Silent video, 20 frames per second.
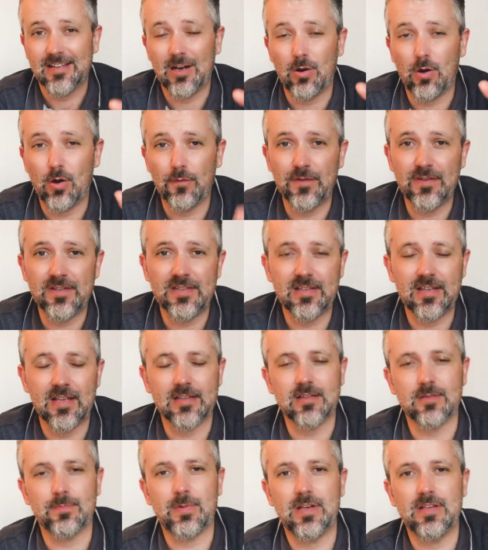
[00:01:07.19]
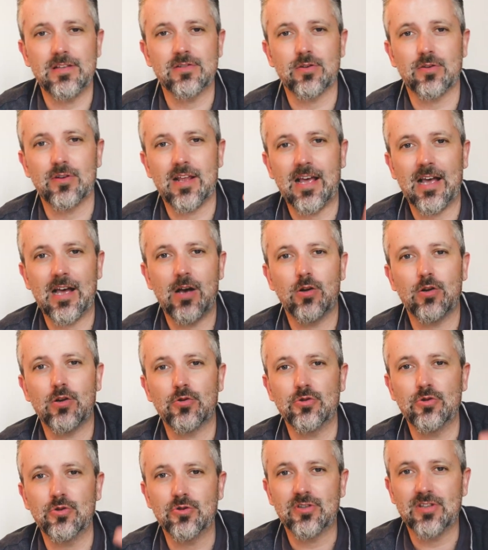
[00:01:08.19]
Now obviously that depends on how
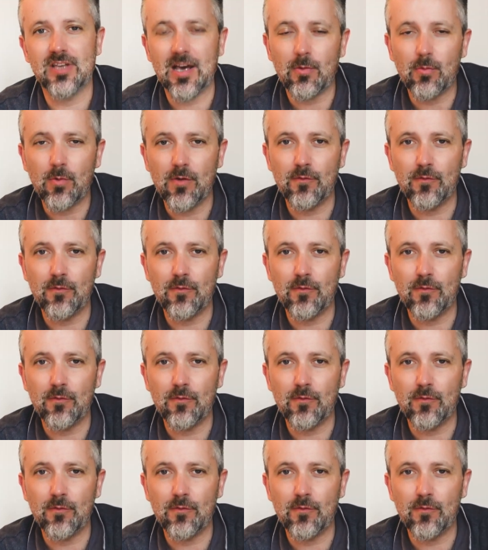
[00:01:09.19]
long you get